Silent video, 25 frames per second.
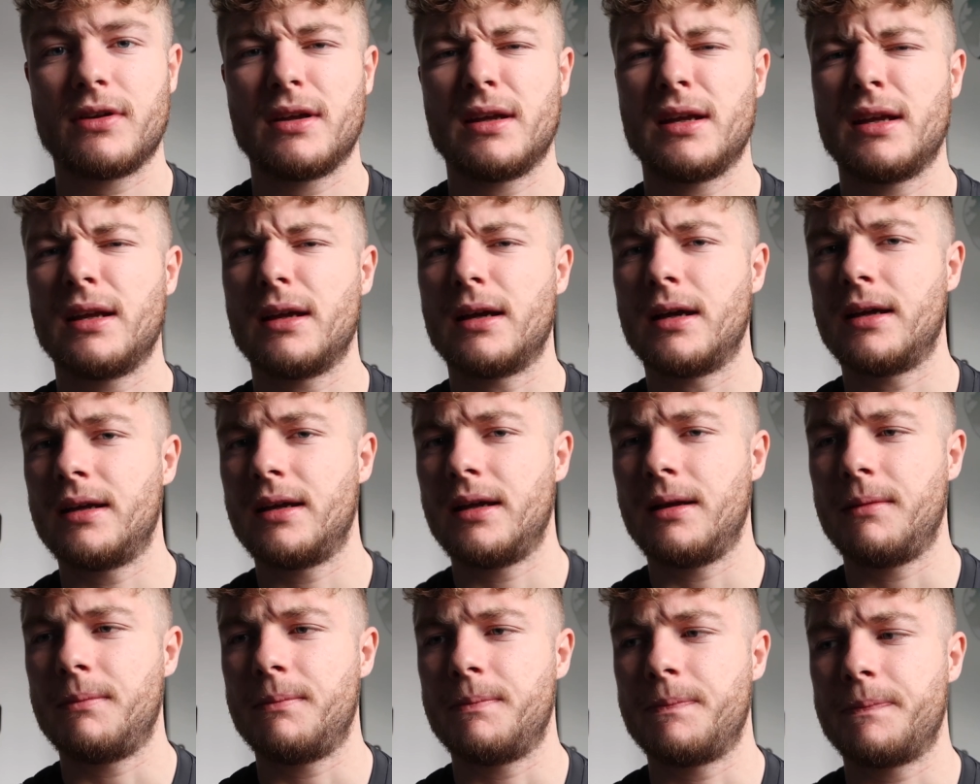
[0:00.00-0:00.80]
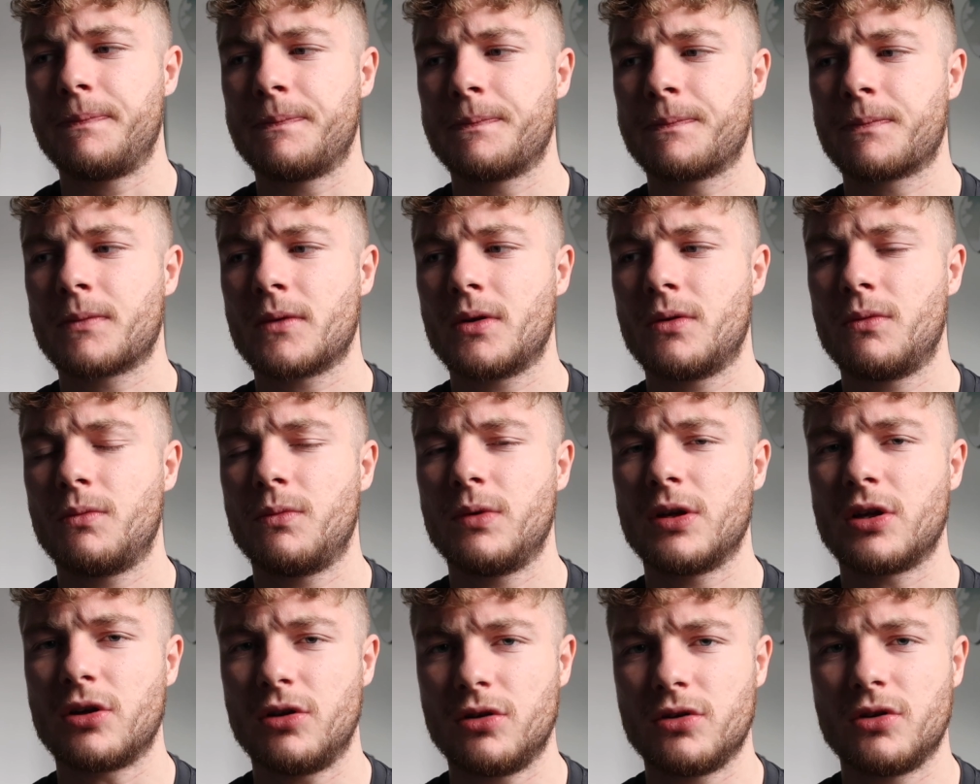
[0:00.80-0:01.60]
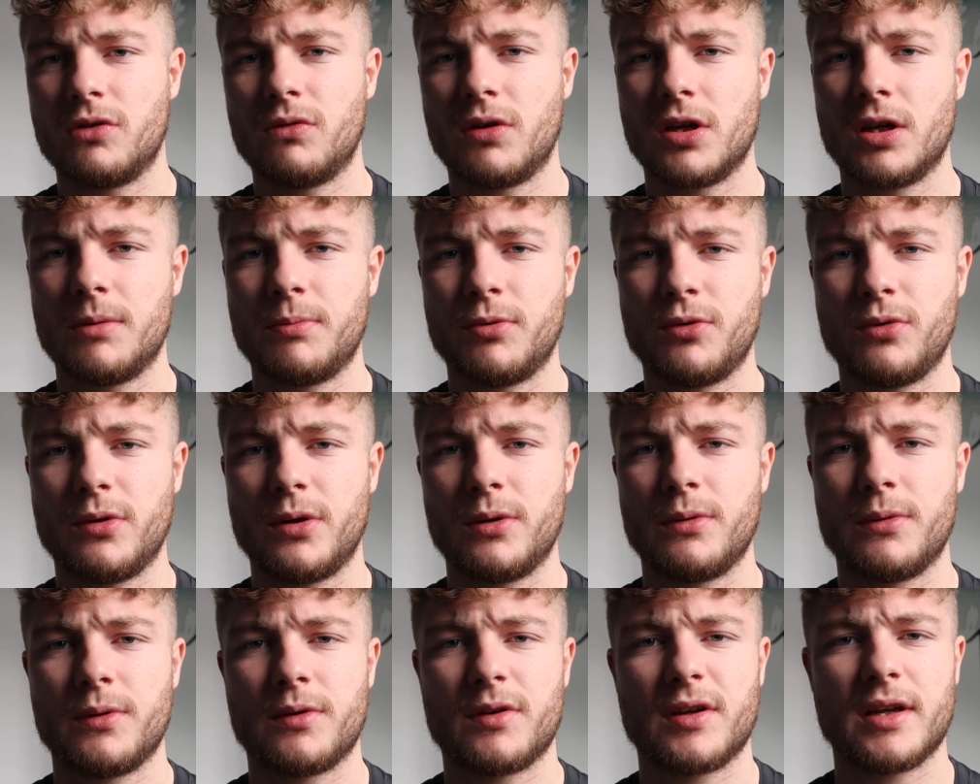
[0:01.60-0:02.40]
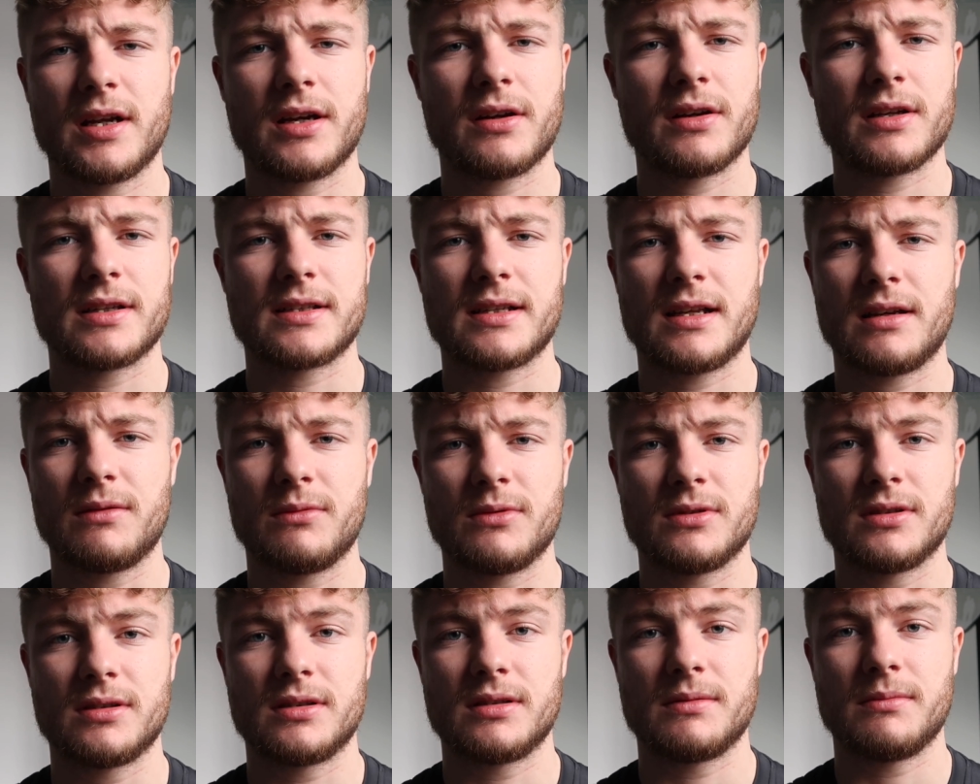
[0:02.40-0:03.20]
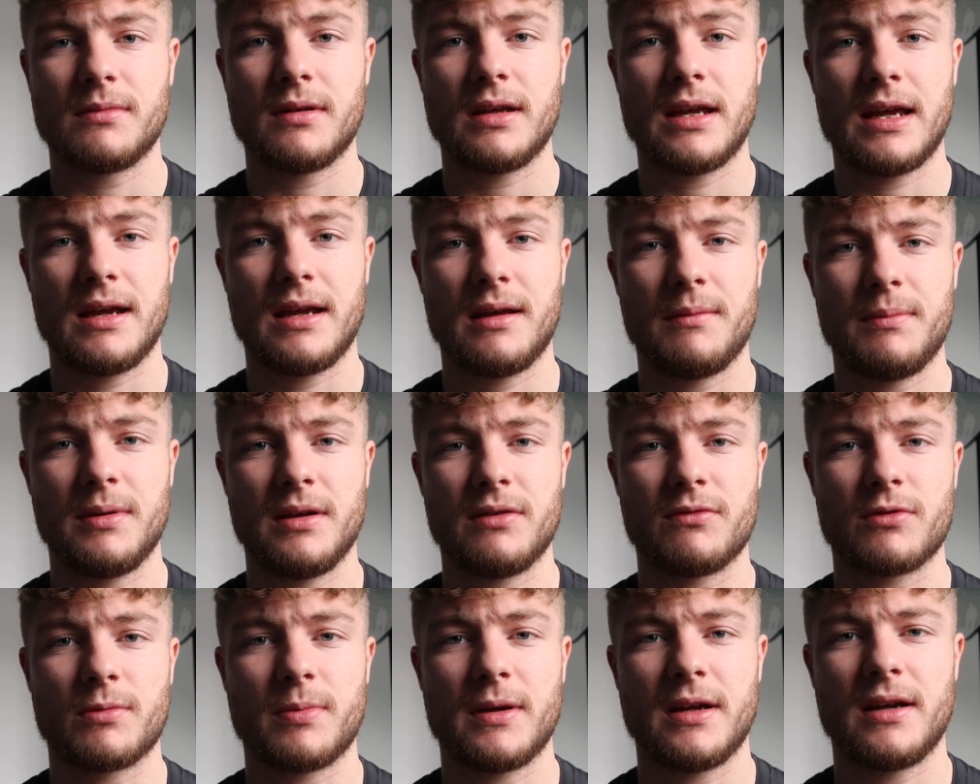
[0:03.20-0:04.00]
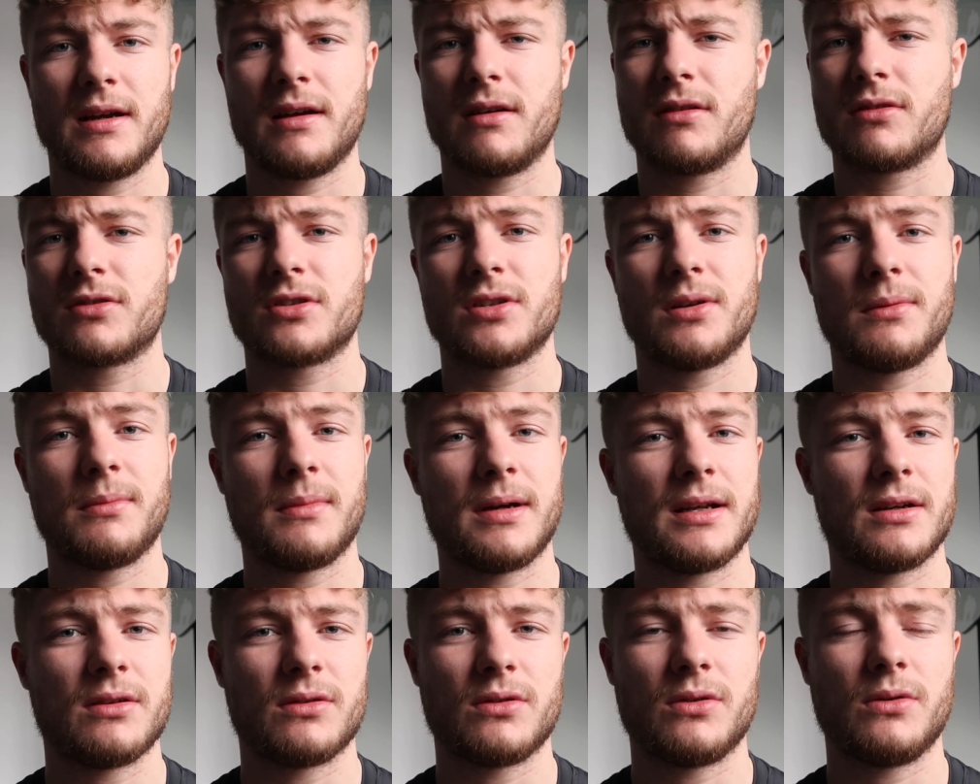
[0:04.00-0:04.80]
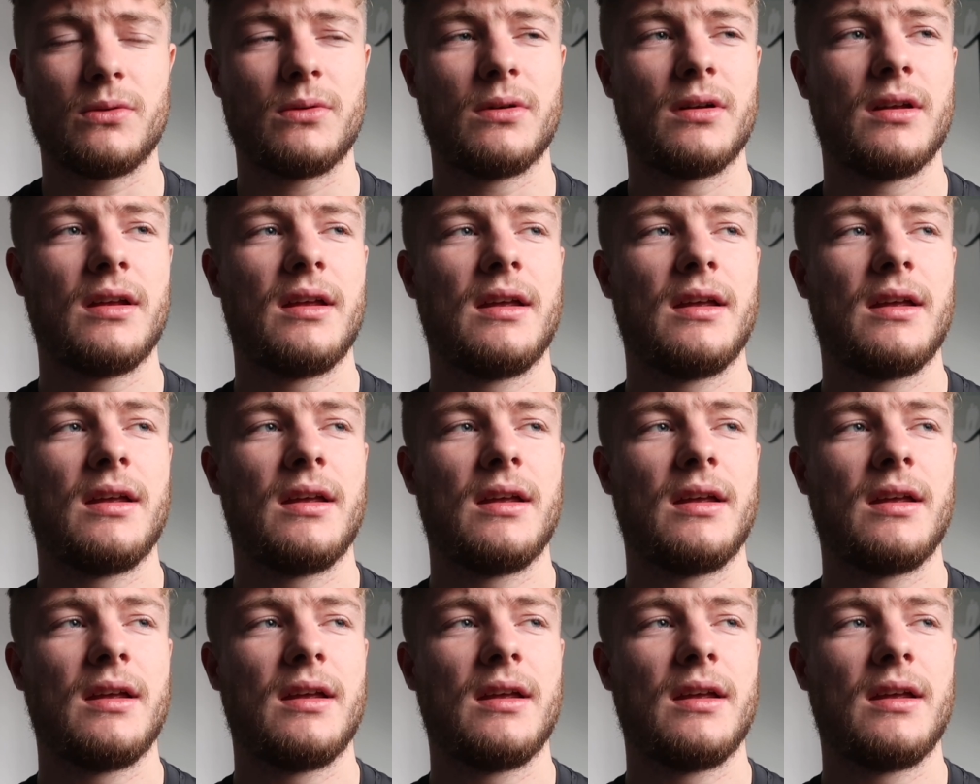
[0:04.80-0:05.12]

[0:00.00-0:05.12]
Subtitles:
We couldn't go on the boat while we were there. They said it was being repaired or something, I don't know.